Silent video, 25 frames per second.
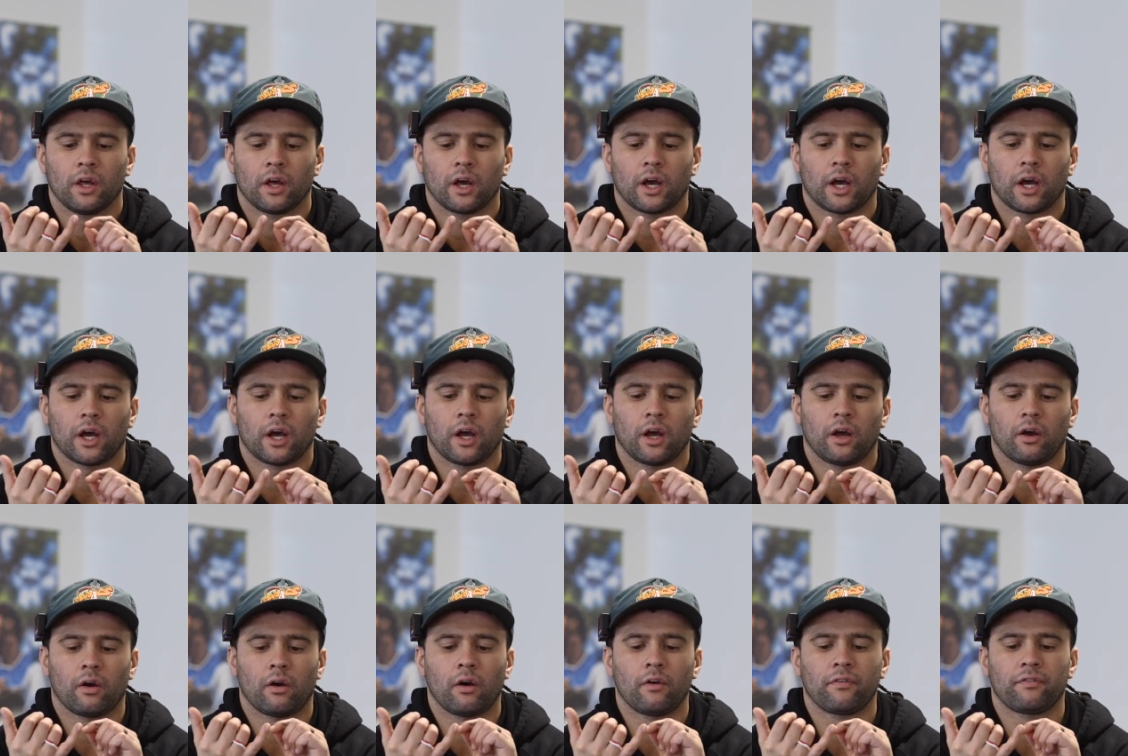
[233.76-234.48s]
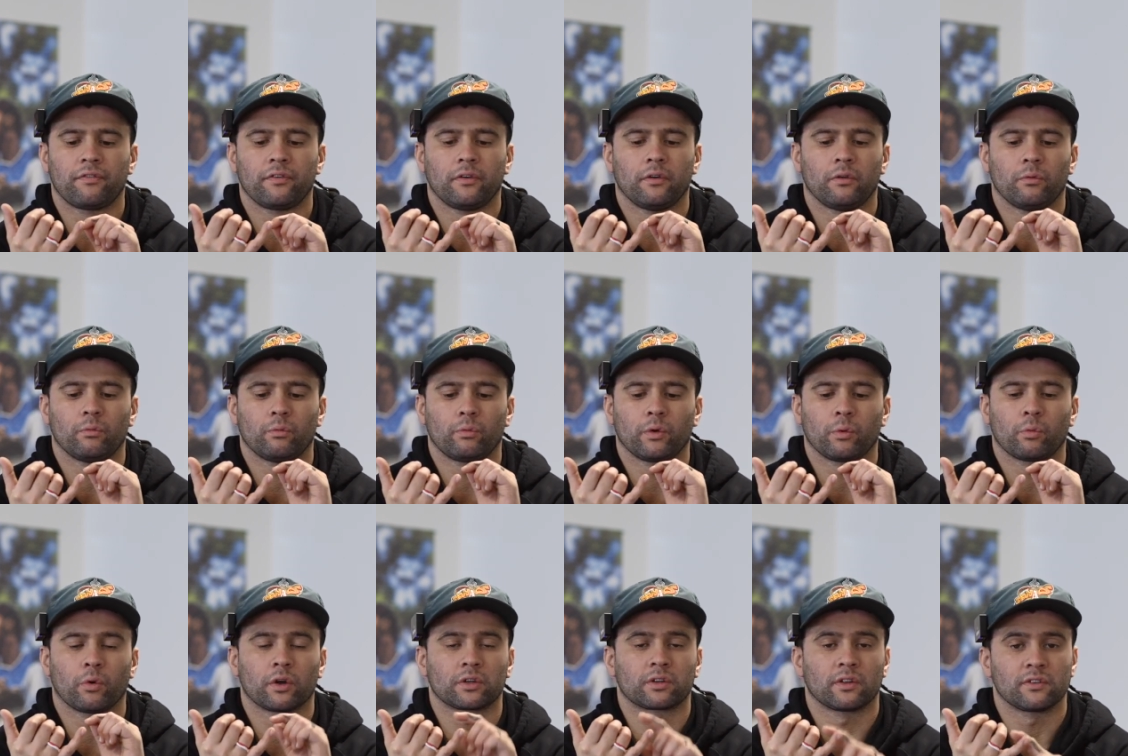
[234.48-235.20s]

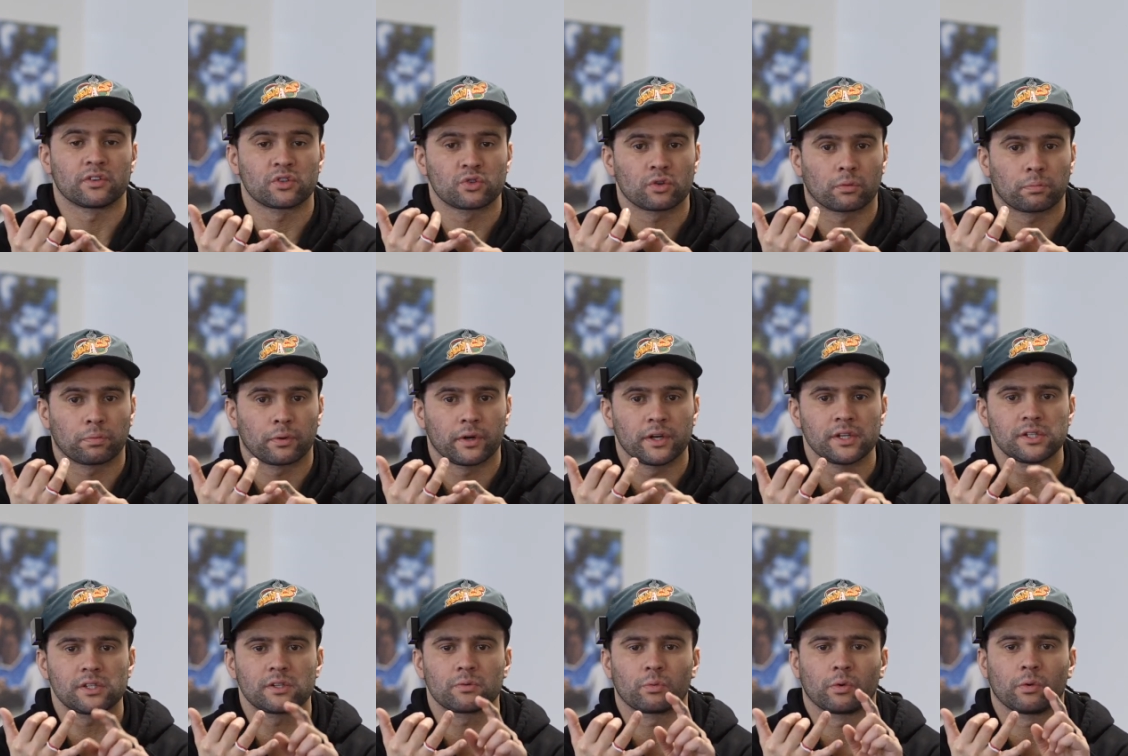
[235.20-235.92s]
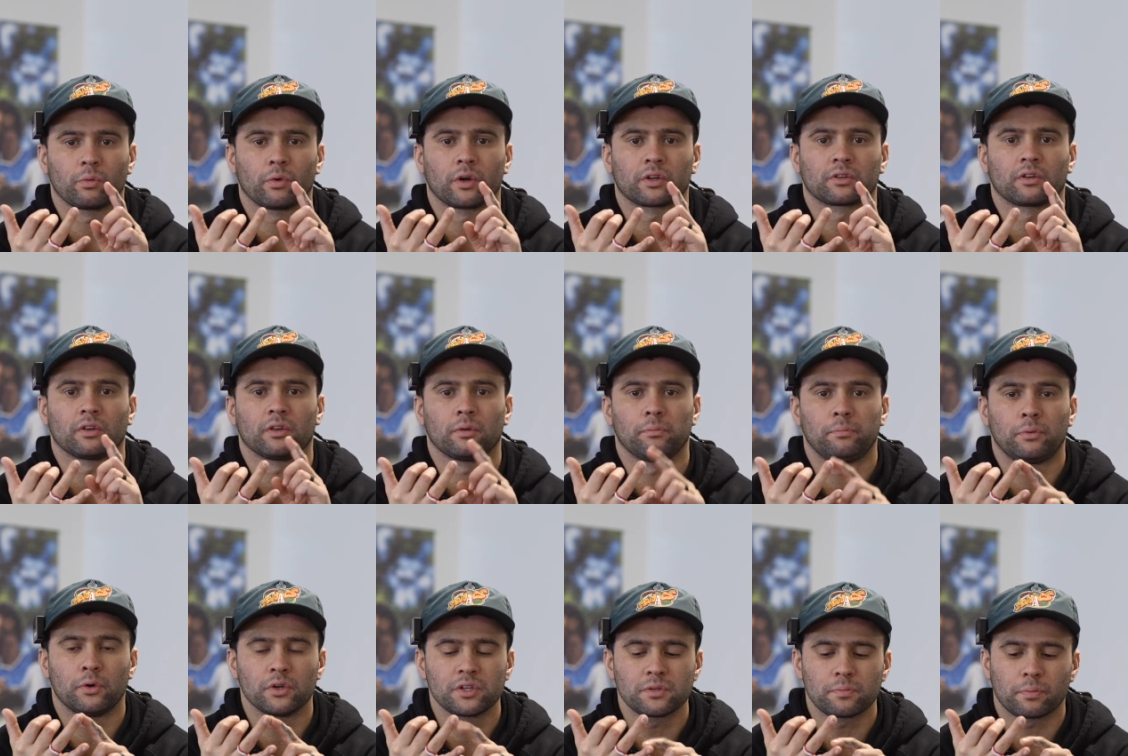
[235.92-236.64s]
we worked on the strict press, we worked on the
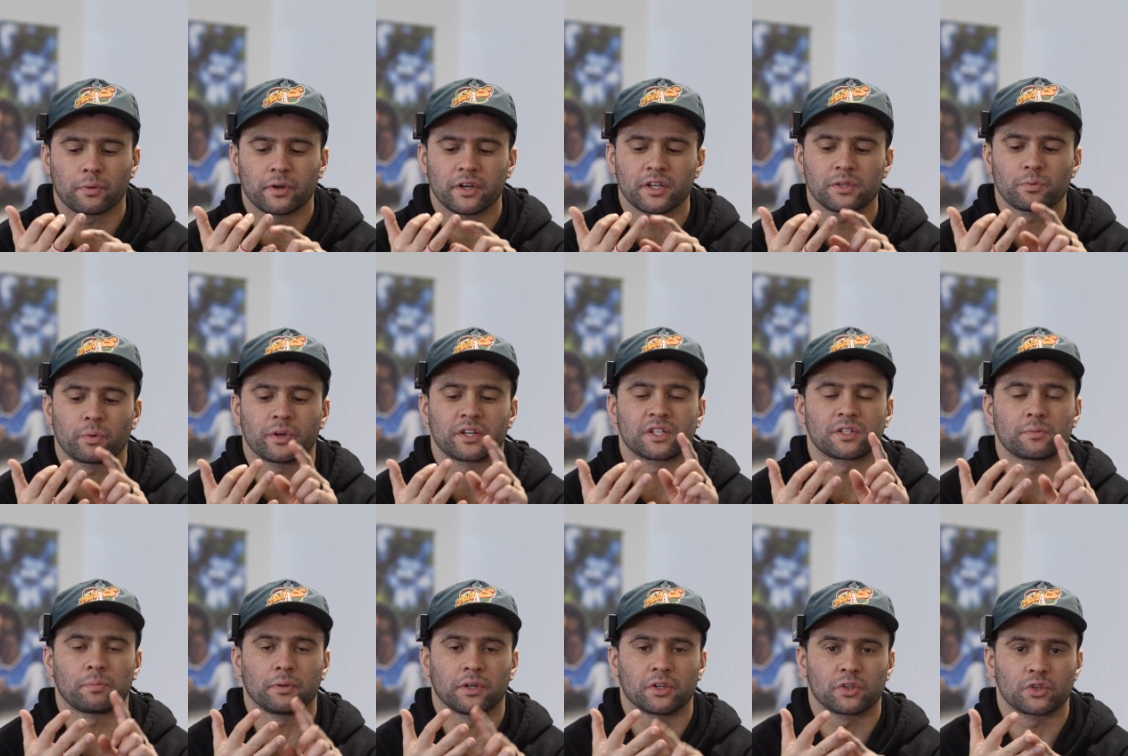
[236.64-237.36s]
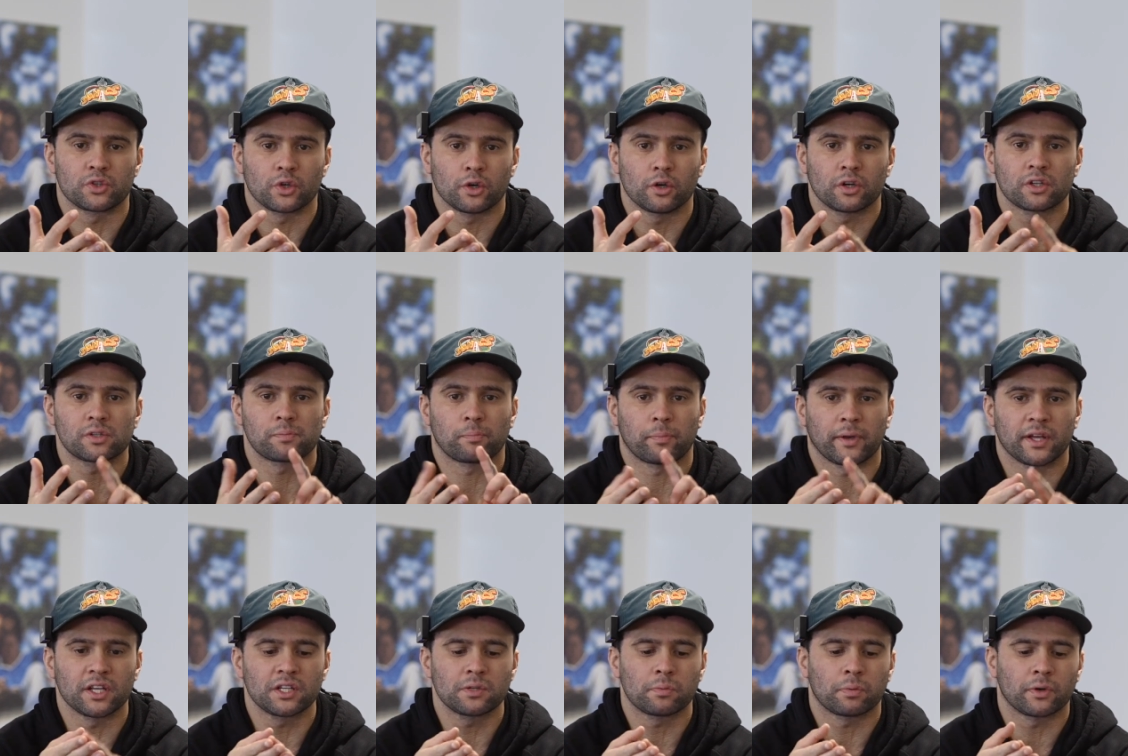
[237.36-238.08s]
push press, we had split jerks,
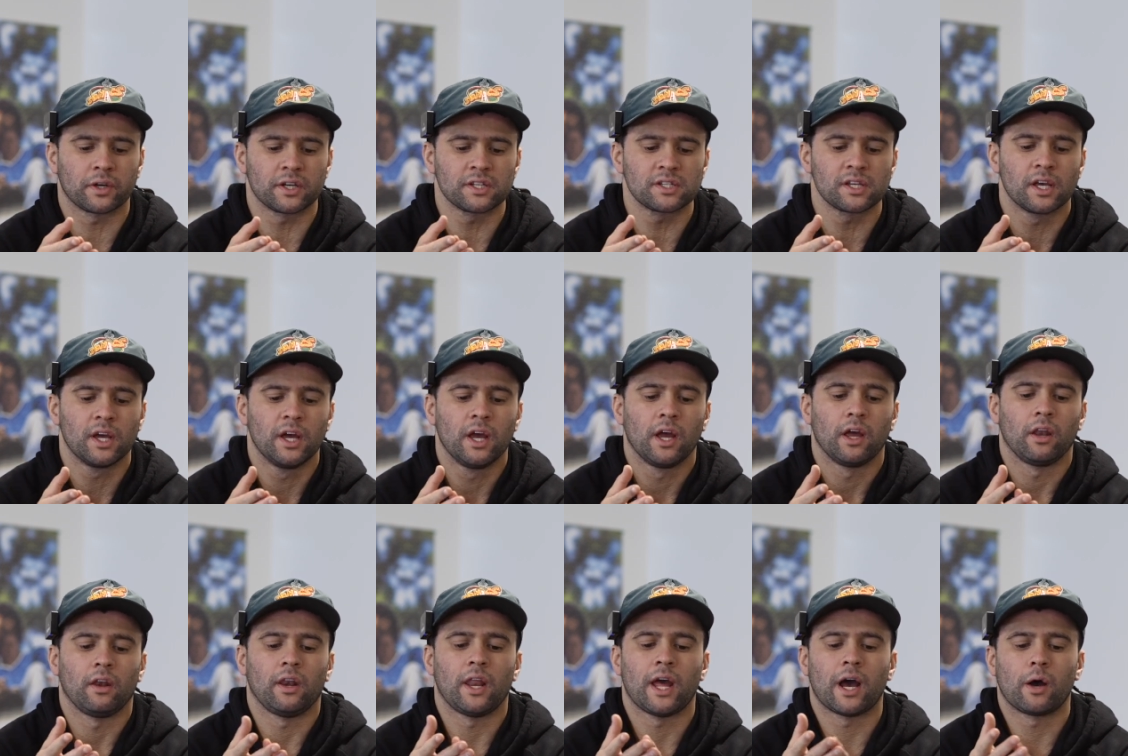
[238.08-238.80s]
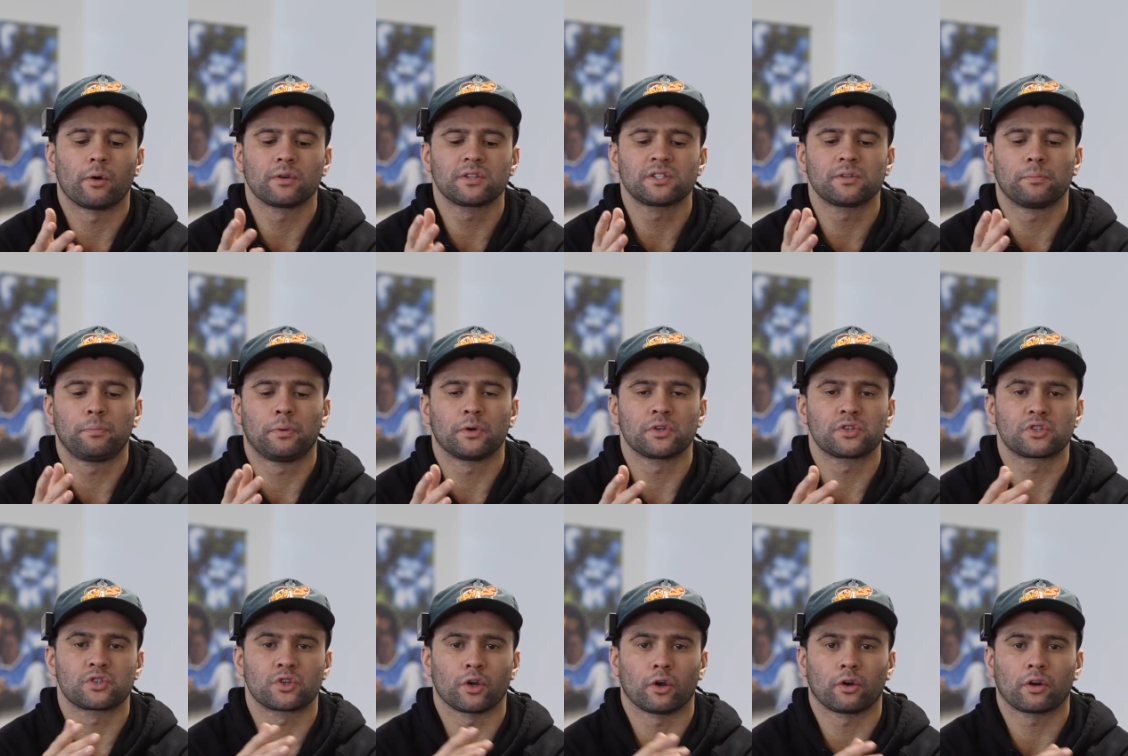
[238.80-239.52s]
bench press. Now it's the
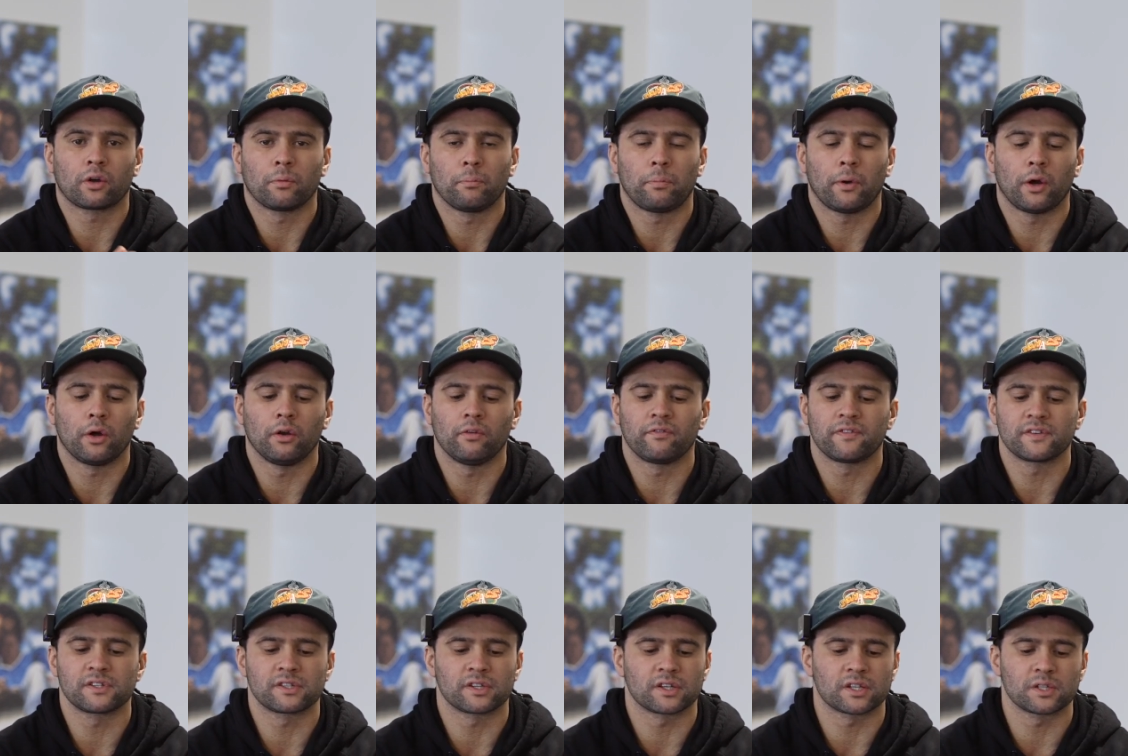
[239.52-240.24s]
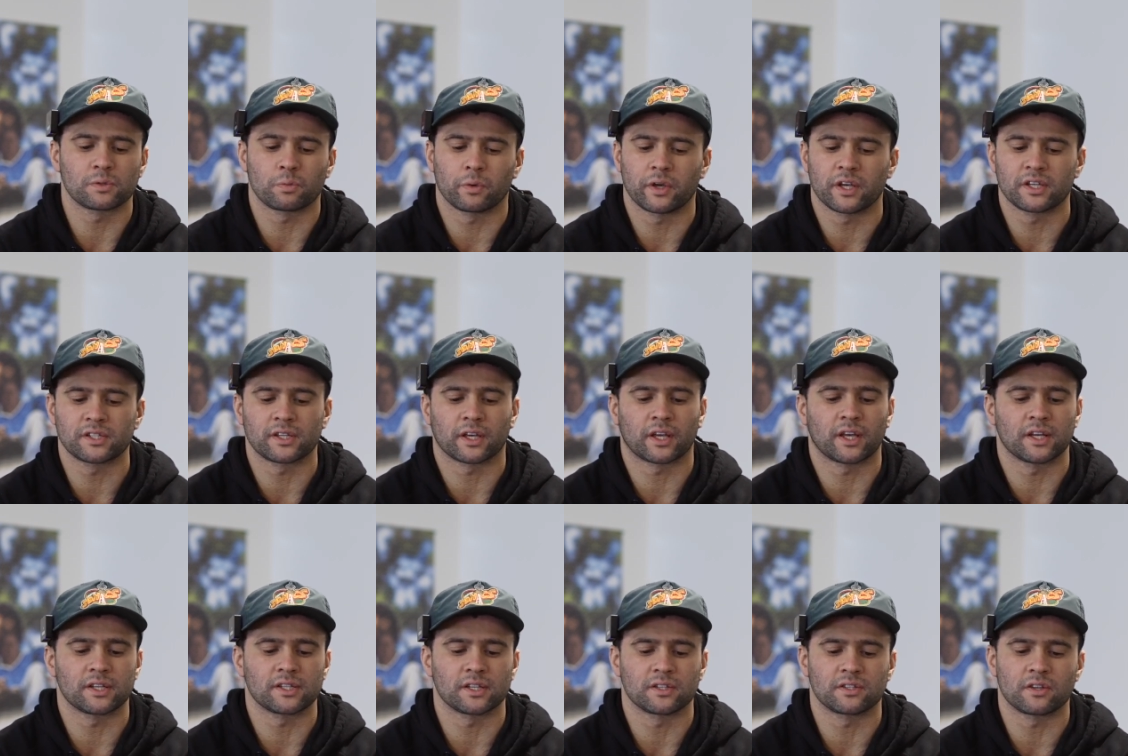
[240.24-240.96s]
push jerk component for 6 weeks that
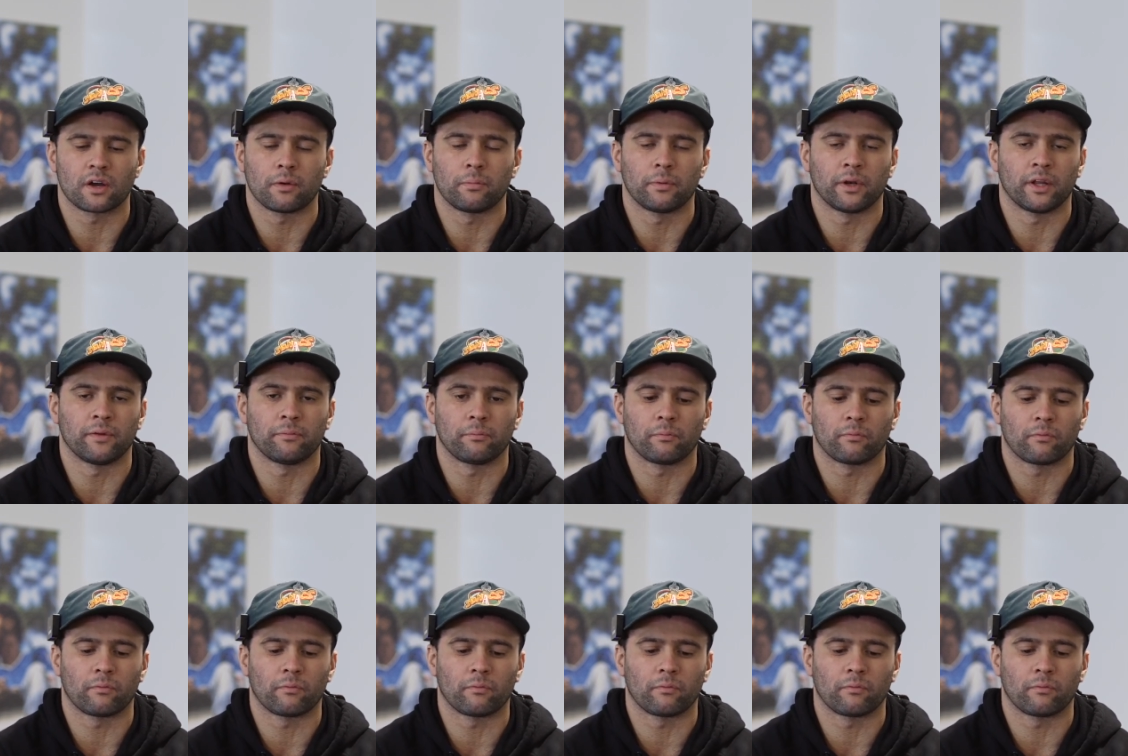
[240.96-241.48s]
gets a dominant